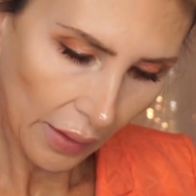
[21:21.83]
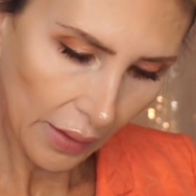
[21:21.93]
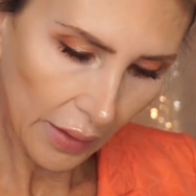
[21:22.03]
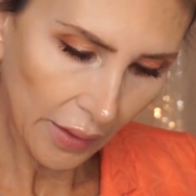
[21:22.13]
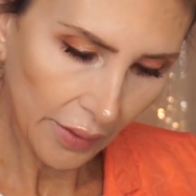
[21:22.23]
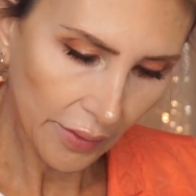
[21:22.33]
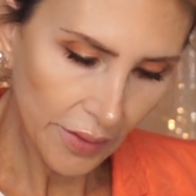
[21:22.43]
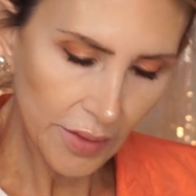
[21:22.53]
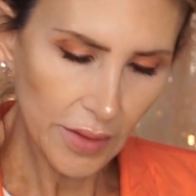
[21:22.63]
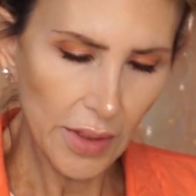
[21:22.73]
and
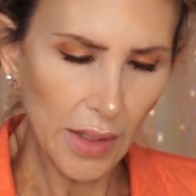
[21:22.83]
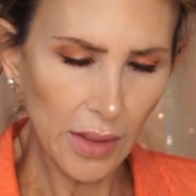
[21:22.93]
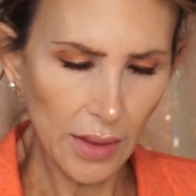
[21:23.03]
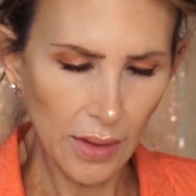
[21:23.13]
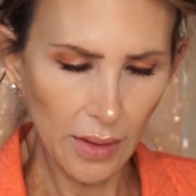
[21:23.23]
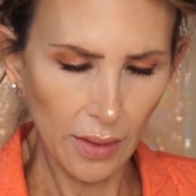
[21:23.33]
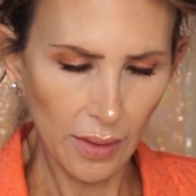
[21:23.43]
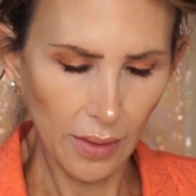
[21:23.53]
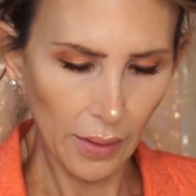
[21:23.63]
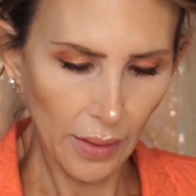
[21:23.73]

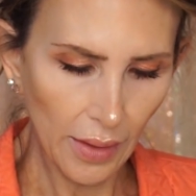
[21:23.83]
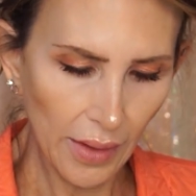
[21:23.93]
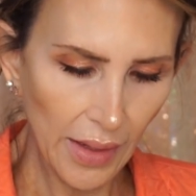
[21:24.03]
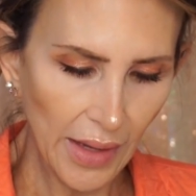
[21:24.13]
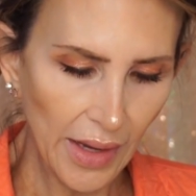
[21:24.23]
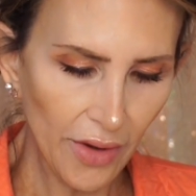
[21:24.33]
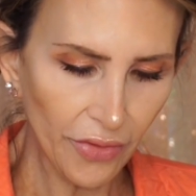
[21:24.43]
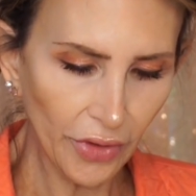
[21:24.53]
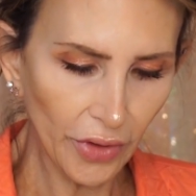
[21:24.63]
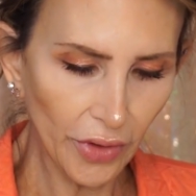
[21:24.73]
taking a
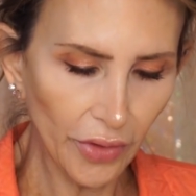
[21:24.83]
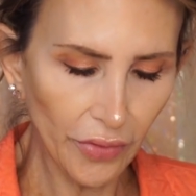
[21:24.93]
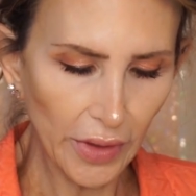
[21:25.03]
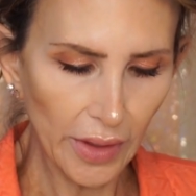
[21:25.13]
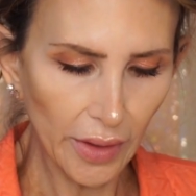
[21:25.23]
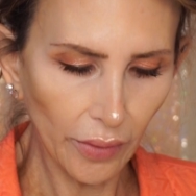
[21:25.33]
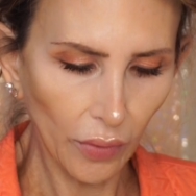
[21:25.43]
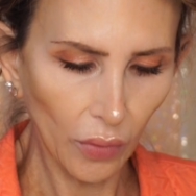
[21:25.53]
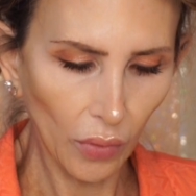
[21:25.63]
half of a,